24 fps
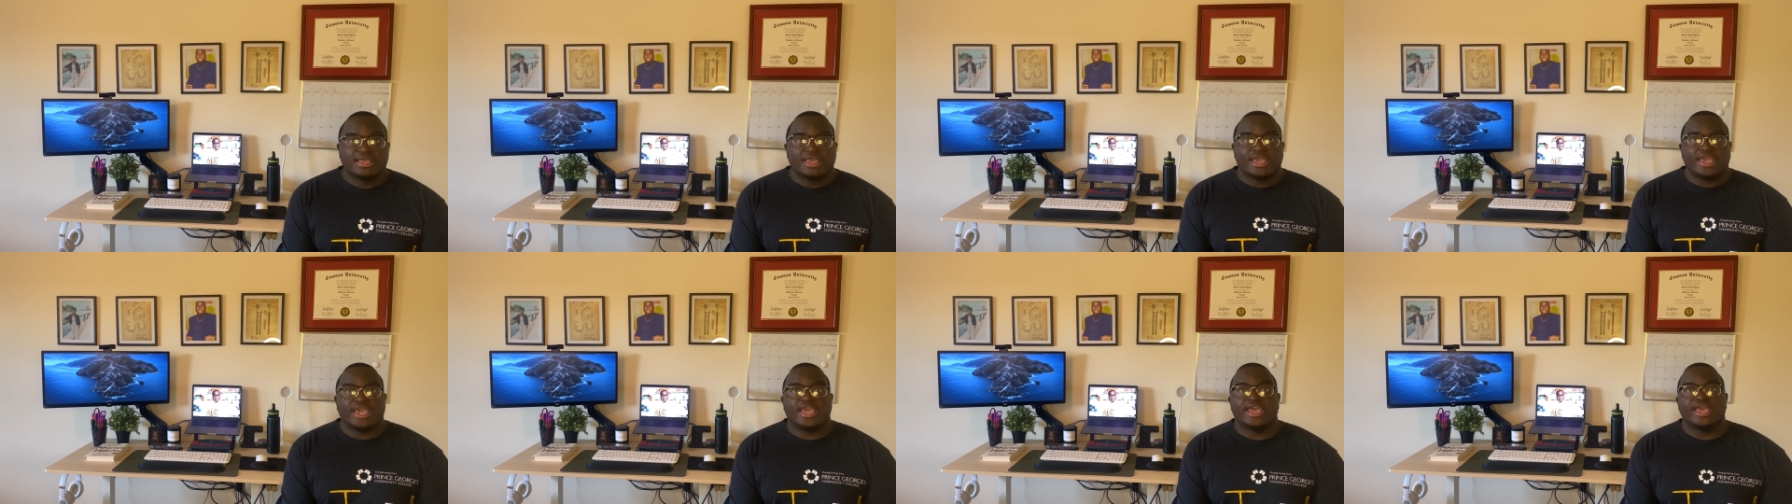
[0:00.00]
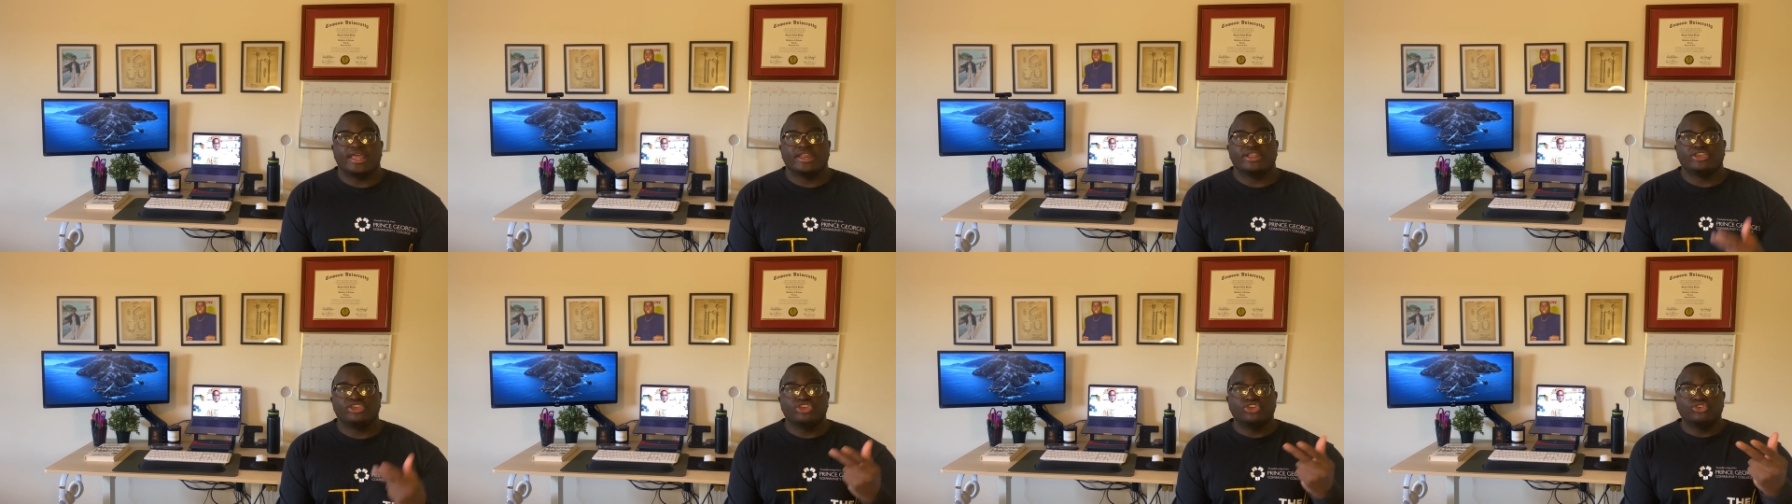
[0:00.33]

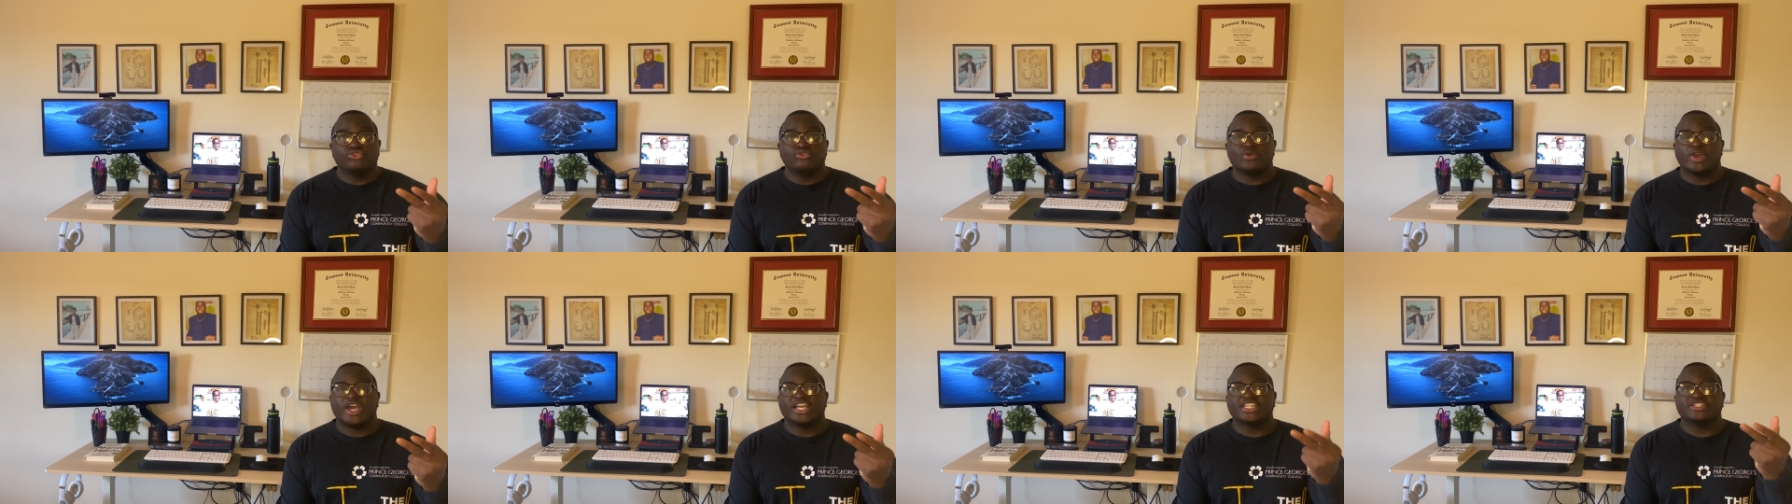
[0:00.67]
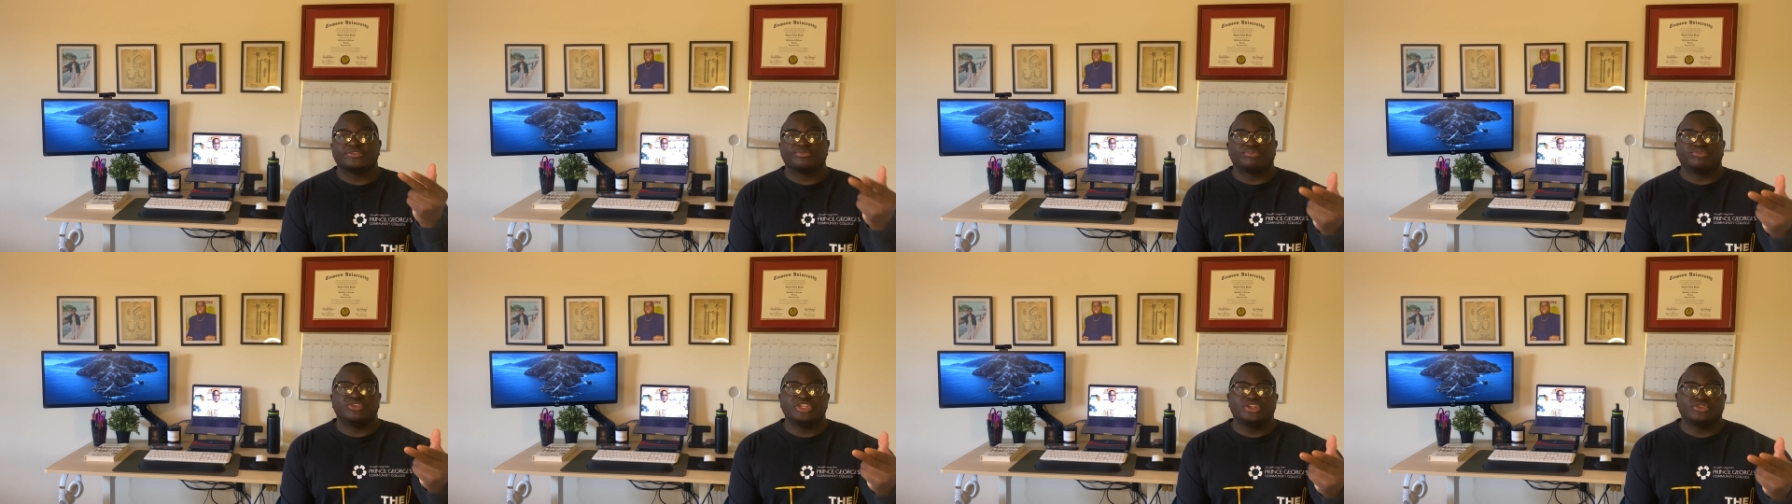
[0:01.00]
and you as a
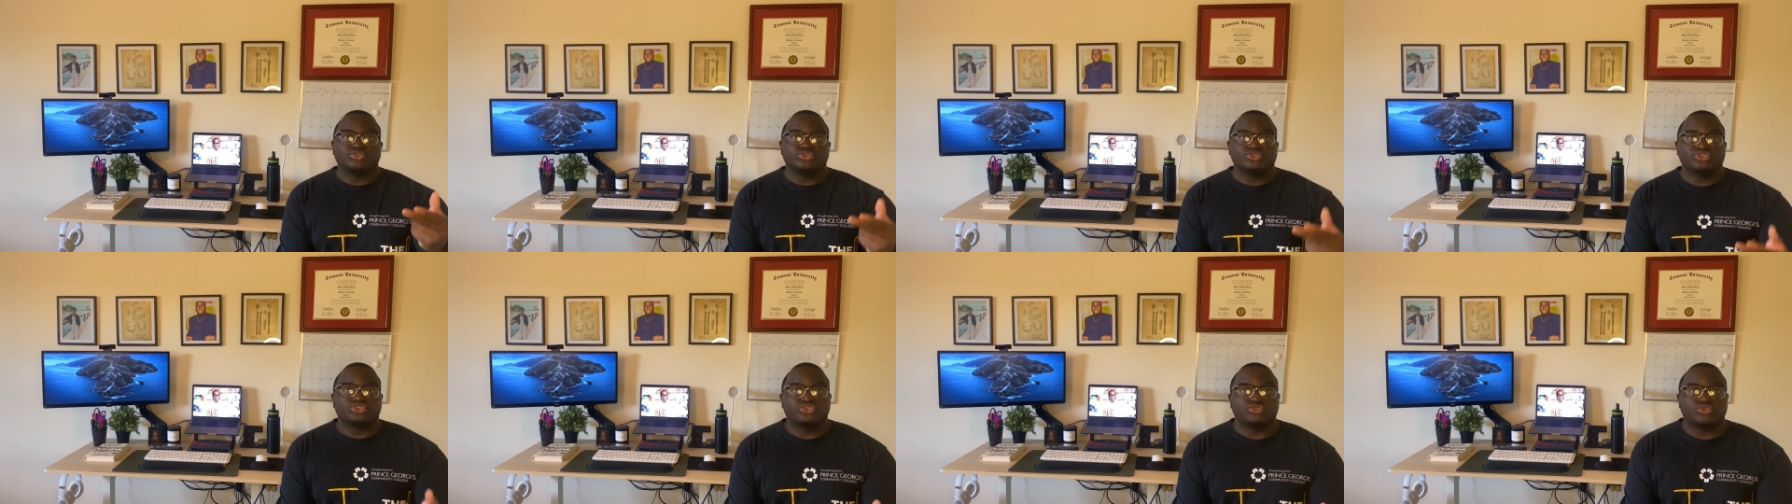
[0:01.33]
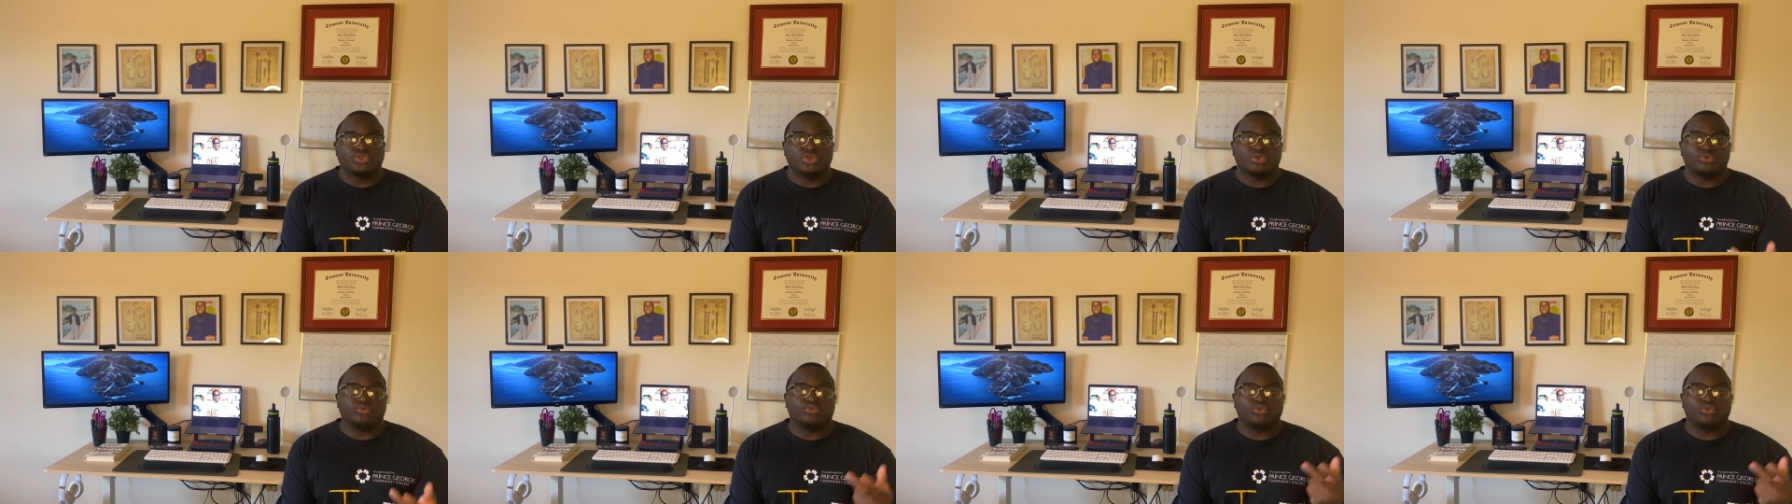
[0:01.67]
pre-dental student